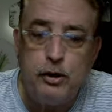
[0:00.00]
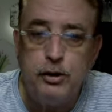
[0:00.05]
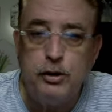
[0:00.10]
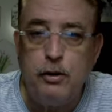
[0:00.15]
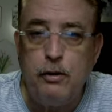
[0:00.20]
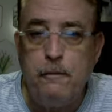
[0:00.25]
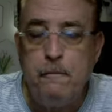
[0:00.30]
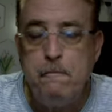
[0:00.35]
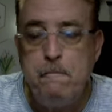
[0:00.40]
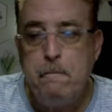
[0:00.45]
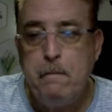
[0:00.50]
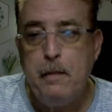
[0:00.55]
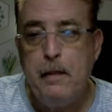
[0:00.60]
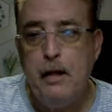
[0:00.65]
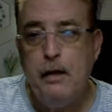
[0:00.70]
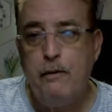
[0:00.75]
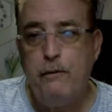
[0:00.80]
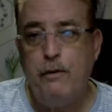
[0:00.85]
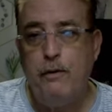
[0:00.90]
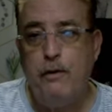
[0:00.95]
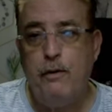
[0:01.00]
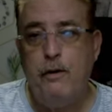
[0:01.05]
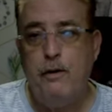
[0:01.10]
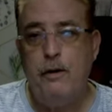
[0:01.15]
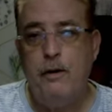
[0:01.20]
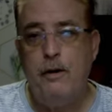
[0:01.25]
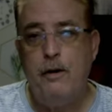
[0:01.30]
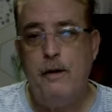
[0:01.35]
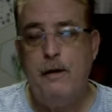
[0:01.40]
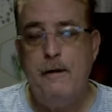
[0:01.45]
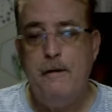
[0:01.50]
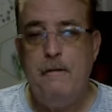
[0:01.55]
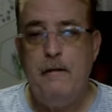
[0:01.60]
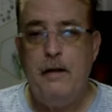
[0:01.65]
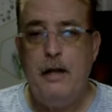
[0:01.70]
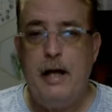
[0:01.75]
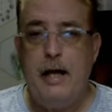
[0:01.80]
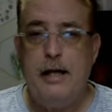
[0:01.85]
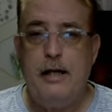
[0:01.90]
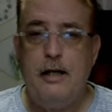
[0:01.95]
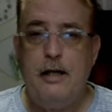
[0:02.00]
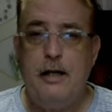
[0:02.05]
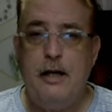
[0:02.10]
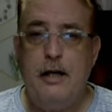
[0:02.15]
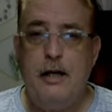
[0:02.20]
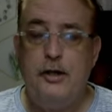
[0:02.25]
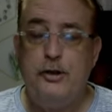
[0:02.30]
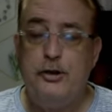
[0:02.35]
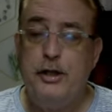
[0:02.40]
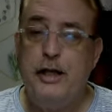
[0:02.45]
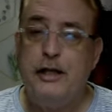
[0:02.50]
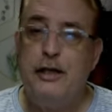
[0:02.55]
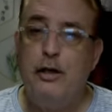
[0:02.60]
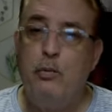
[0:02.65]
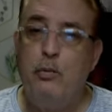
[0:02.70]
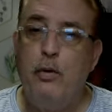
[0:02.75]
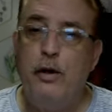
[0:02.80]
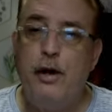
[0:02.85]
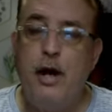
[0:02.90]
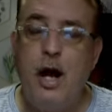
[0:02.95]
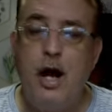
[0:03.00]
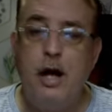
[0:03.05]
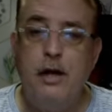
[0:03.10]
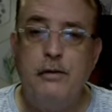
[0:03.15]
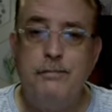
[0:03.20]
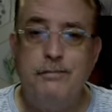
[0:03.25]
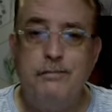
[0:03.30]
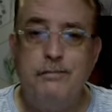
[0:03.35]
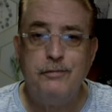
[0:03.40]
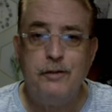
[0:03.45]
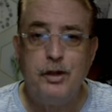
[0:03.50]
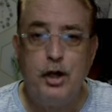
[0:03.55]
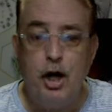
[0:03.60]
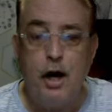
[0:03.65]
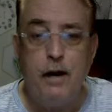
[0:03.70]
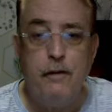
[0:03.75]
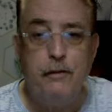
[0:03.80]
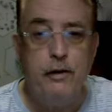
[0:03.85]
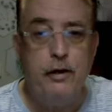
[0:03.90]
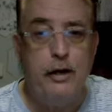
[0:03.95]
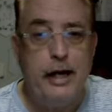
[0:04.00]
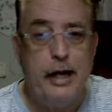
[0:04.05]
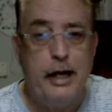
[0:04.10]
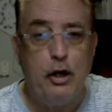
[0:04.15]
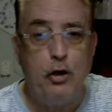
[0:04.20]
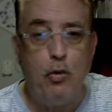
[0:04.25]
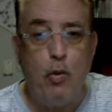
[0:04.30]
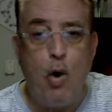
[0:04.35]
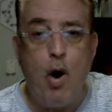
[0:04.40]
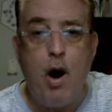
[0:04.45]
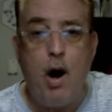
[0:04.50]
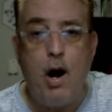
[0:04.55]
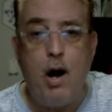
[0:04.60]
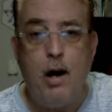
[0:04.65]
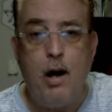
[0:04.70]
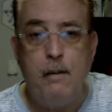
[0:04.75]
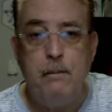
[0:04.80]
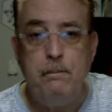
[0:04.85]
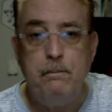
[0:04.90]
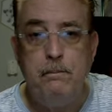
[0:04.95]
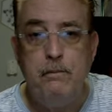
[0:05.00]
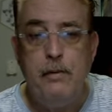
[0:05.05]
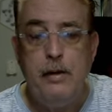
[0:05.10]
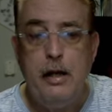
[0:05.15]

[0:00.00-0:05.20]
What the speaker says: So for like Cigna will not cover in Guam,